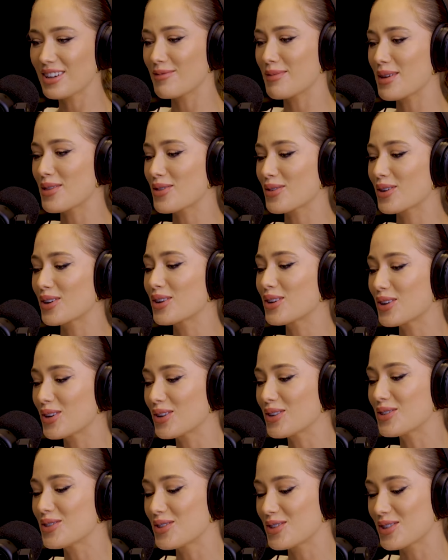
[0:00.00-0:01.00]
You've been through a
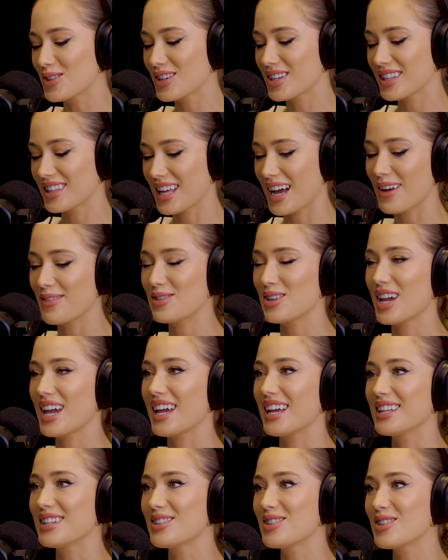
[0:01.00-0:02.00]
huge life
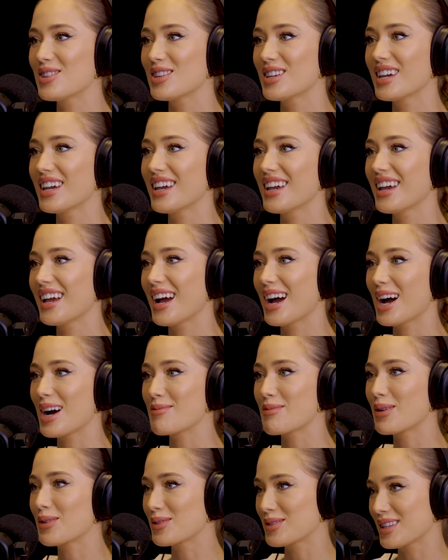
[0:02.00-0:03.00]
change.
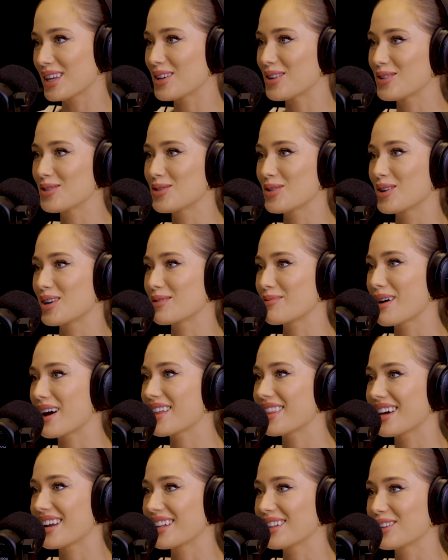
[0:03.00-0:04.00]
I'll just let you talk about
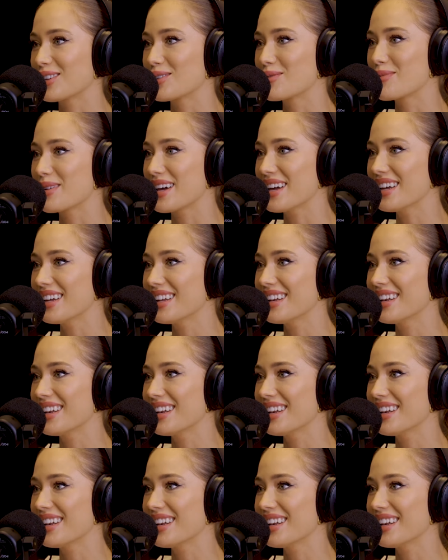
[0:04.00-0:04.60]
that a little bit.